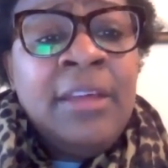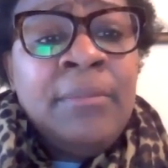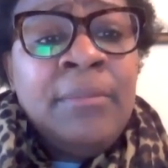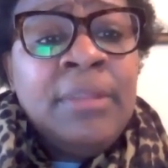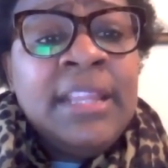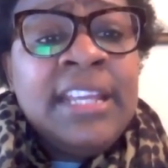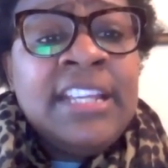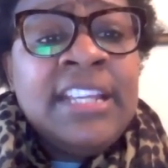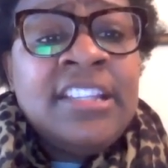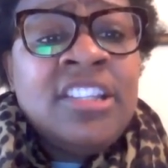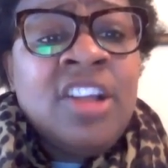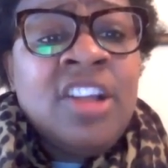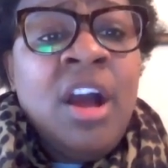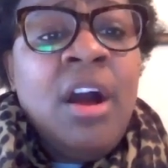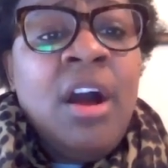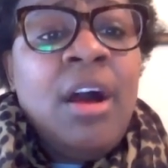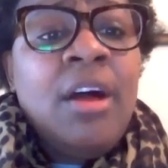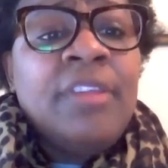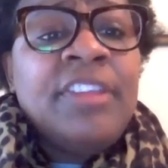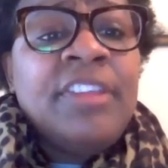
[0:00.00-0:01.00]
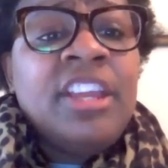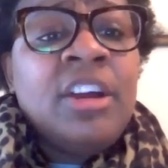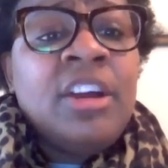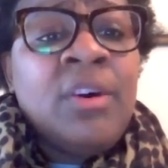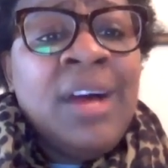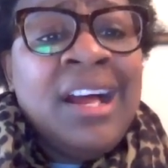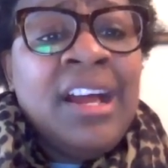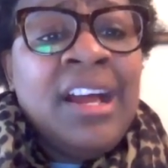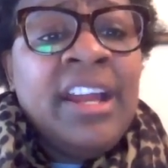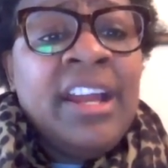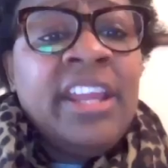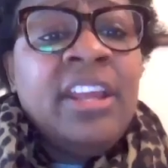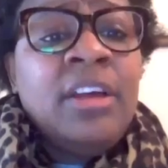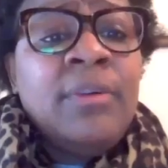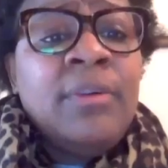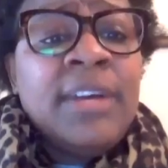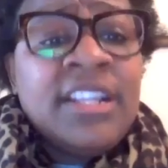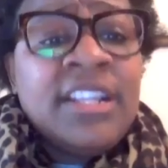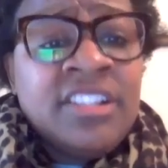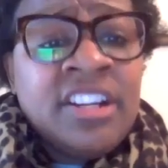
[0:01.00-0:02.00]
please call the Ohio
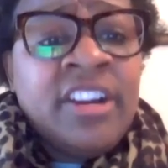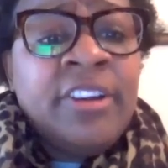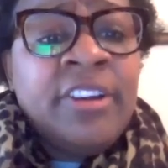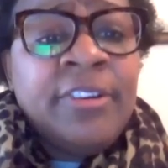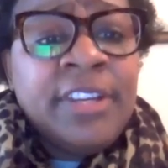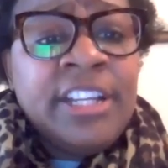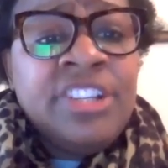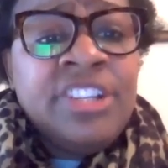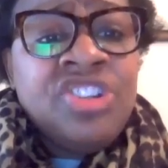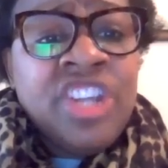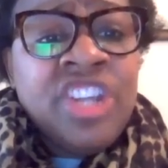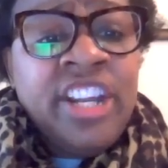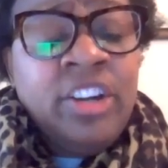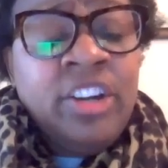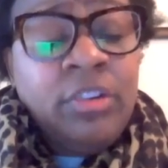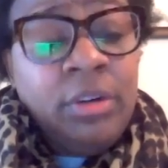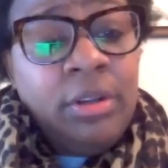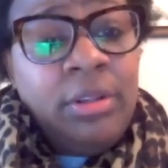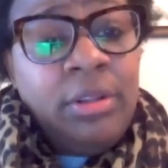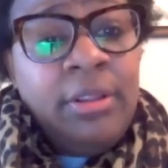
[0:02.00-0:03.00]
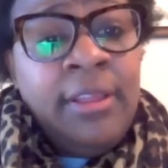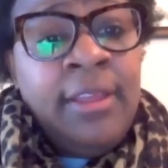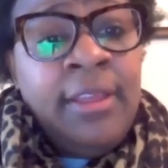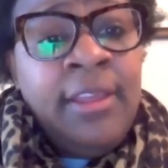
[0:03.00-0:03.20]
Attorney General.